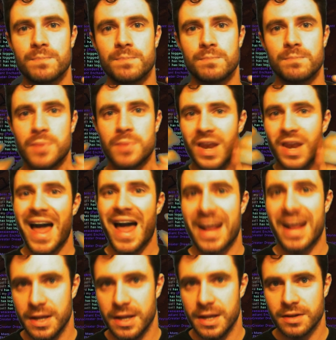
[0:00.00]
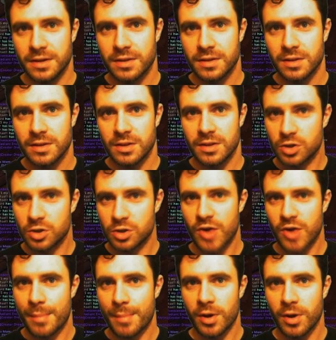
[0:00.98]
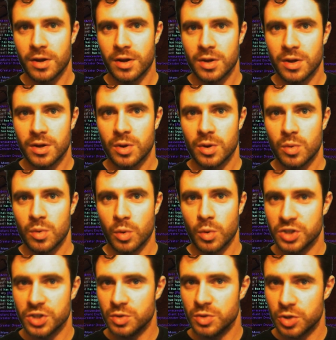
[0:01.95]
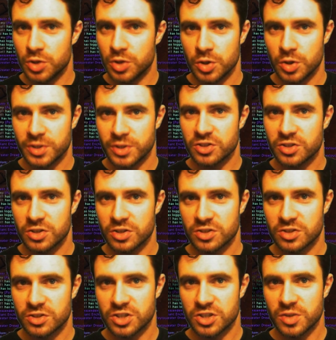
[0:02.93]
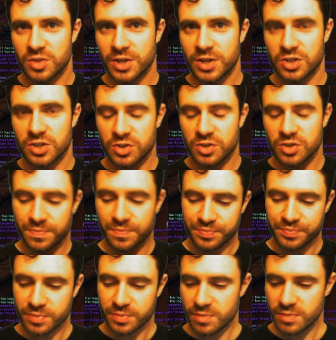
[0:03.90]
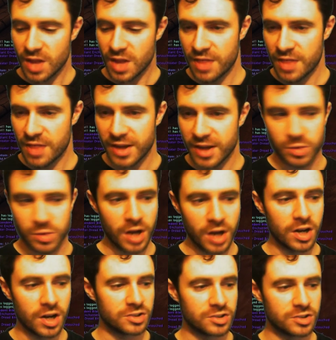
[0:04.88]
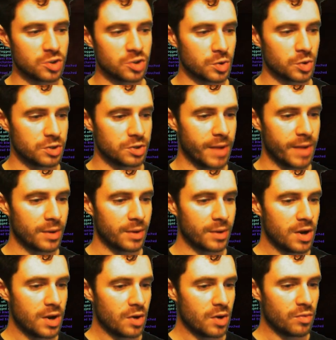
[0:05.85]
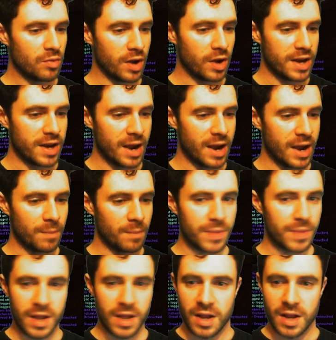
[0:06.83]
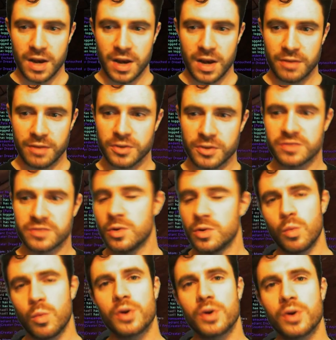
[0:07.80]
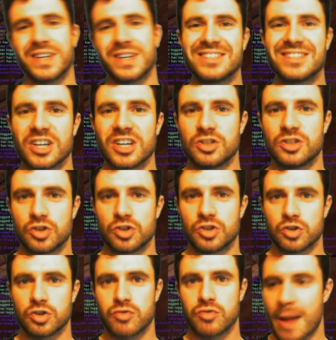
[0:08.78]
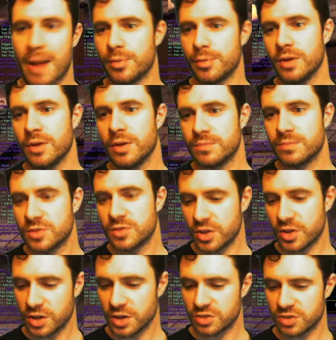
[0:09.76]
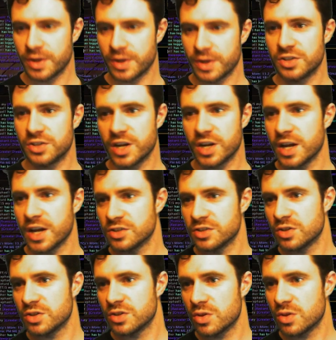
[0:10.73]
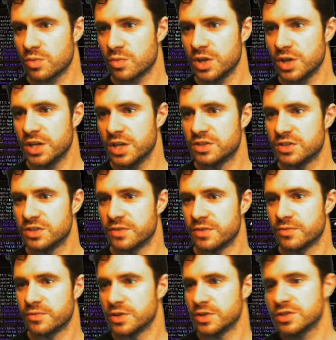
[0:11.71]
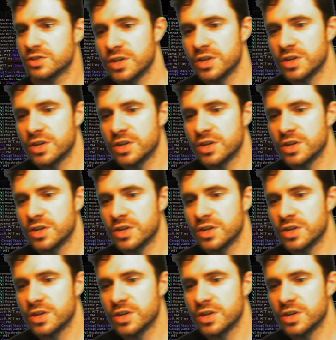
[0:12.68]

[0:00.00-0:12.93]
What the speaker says: play the Trapper? What do you do in certain situations? And that's what I'd like to talk to you about right now. Now, first of all, what is a Trapper? So the Hunter Ranger has 3 different